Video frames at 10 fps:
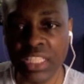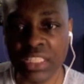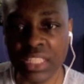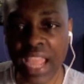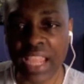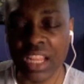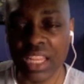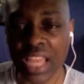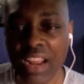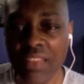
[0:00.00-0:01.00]
snack. And a
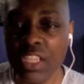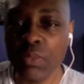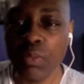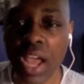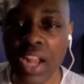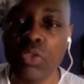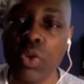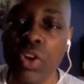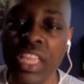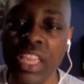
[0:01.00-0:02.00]
lot of these products
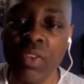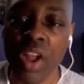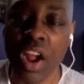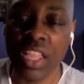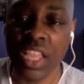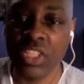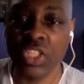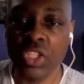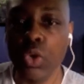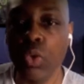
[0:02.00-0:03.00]
we're giving our kids,
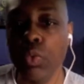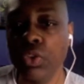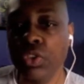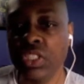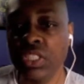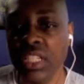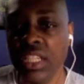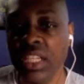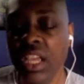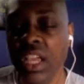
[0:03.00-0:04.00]
and you'll will
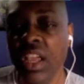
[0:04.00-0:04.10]
see